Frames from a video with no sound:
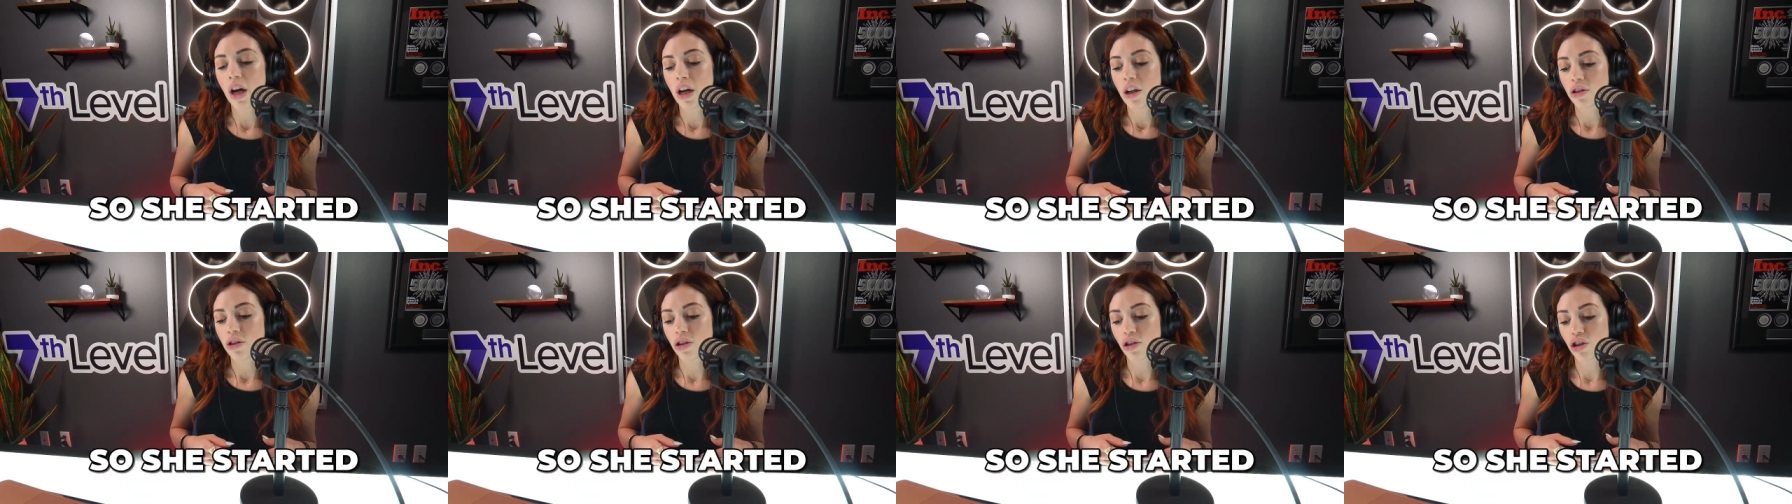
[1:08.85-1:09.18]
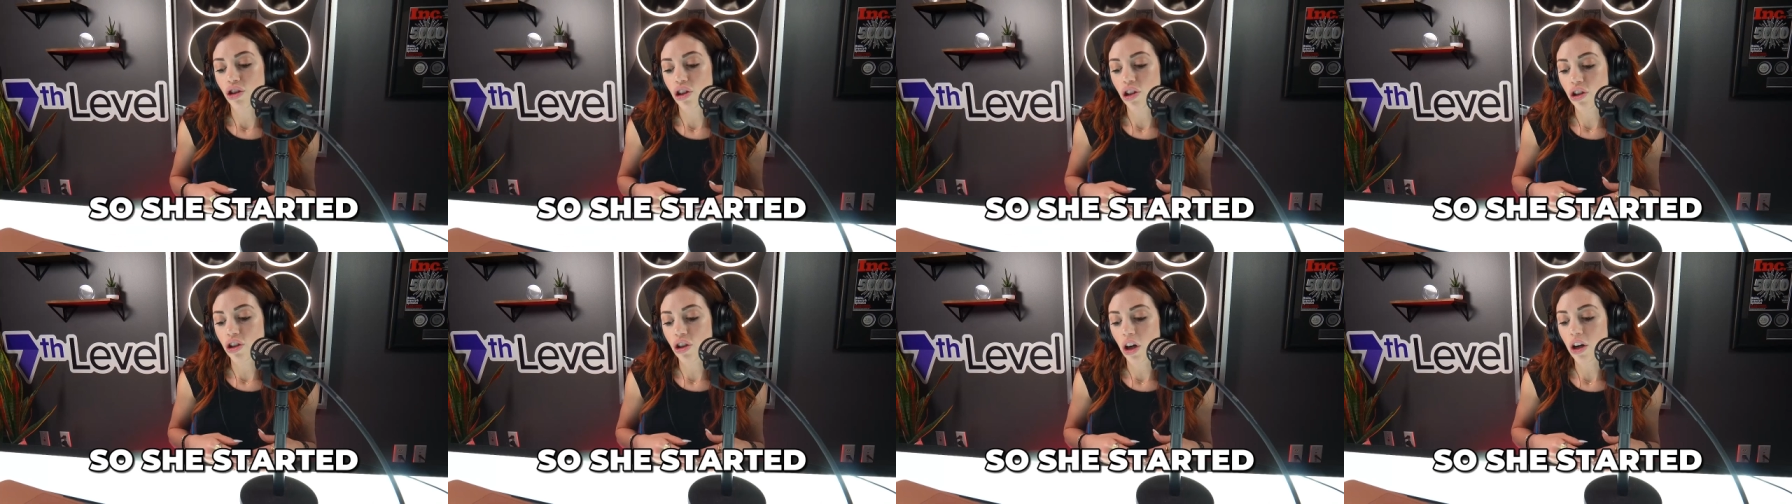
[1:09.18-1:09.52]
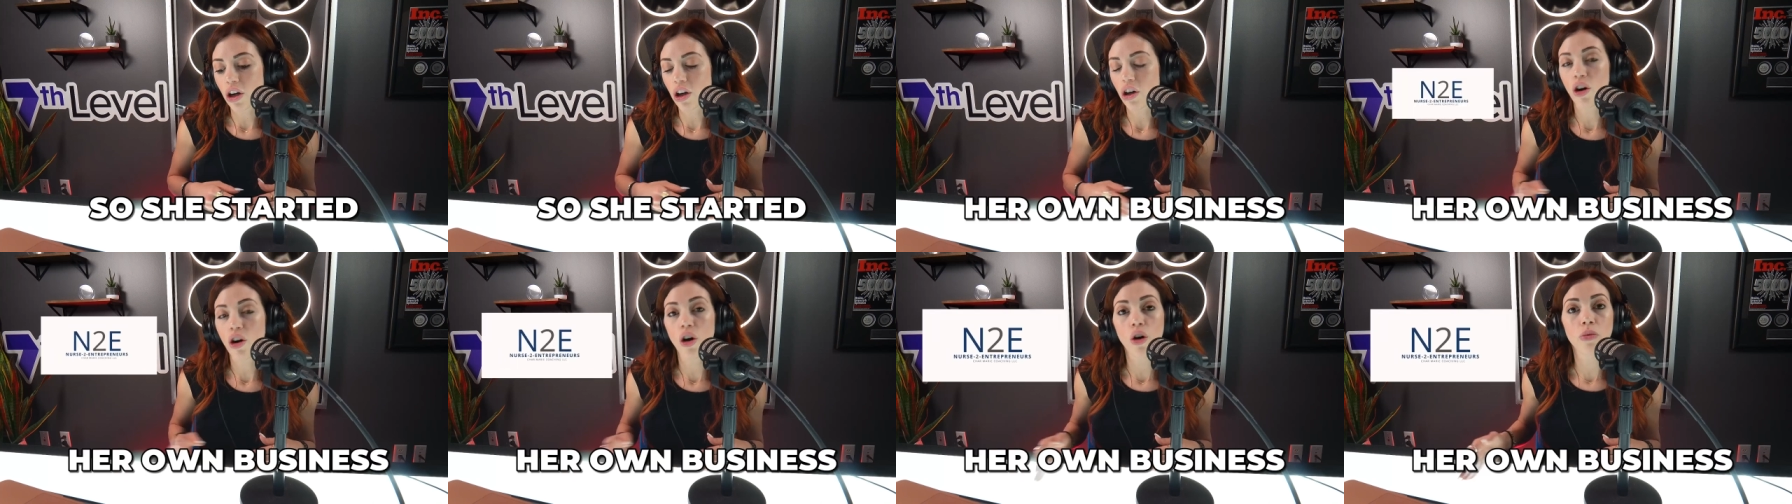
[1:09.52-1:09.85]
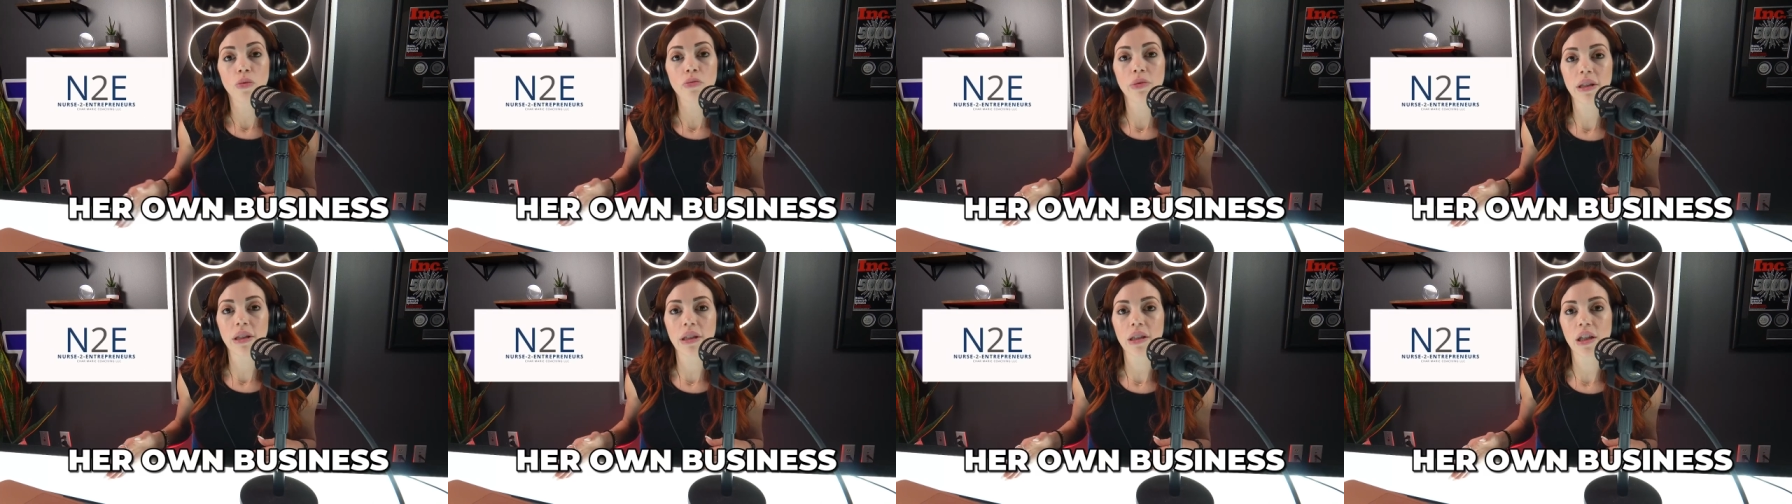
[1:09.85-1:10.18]
So she started her
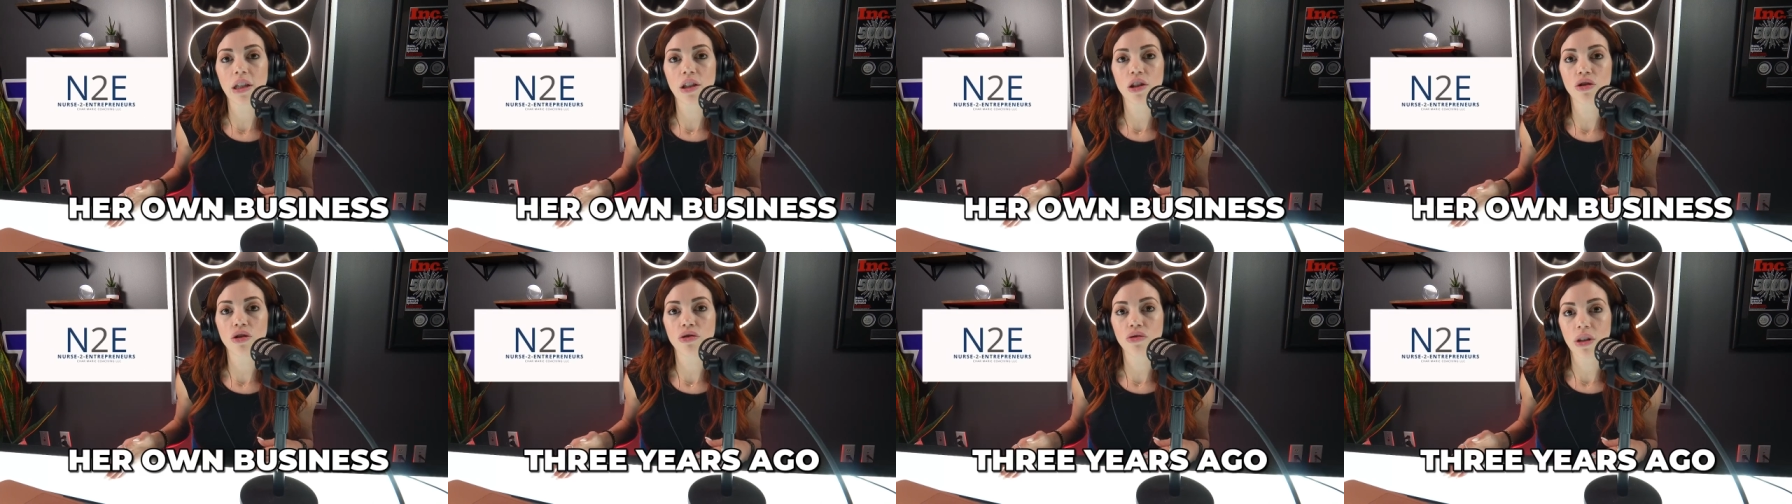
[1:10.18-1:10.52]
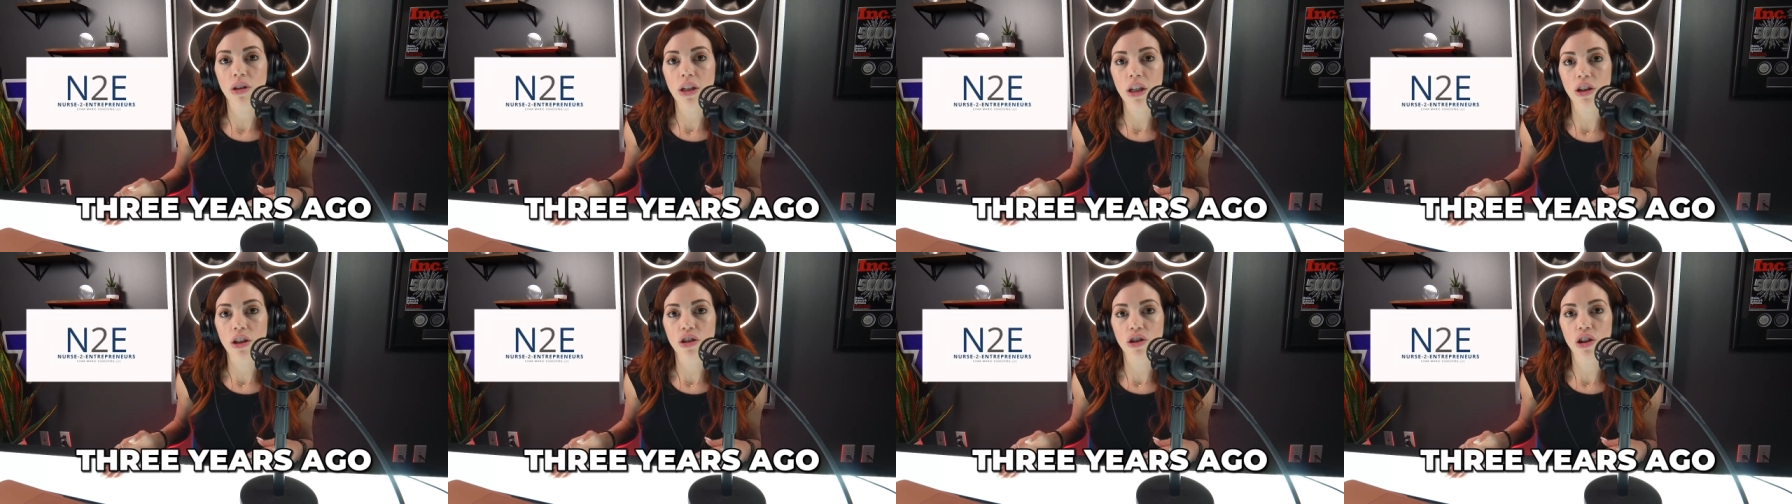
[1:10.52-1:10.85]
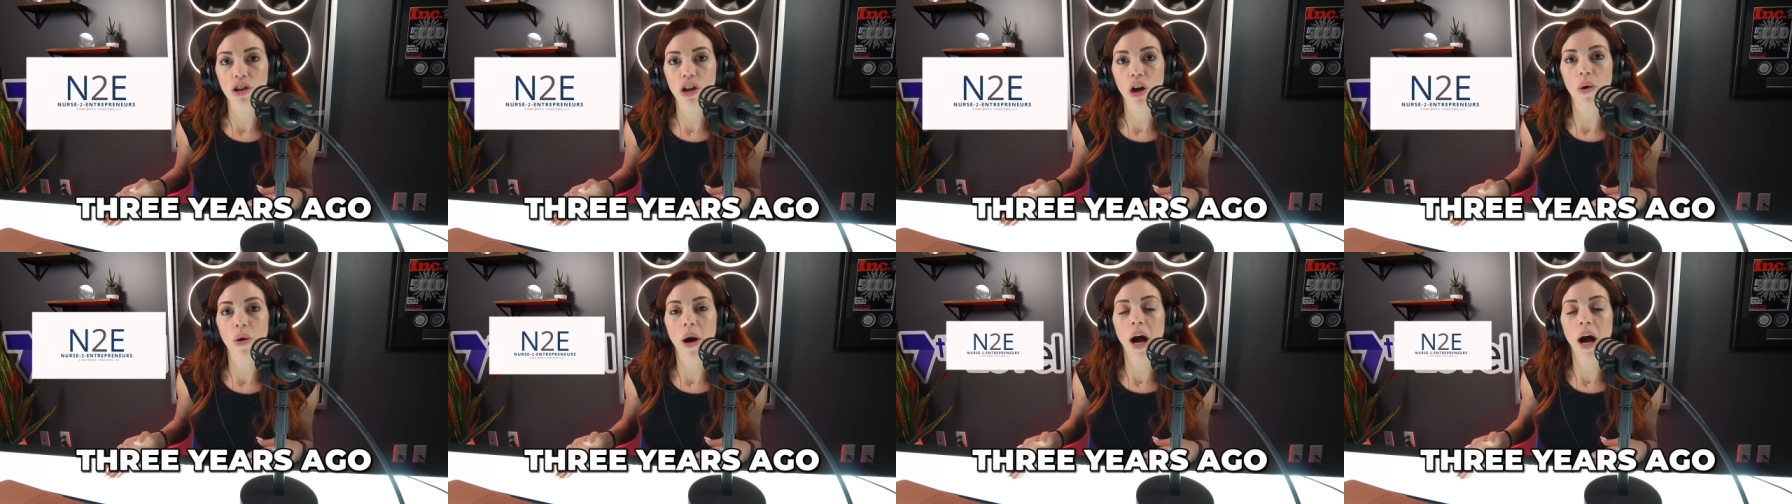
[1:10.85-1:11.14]
own business three years ago,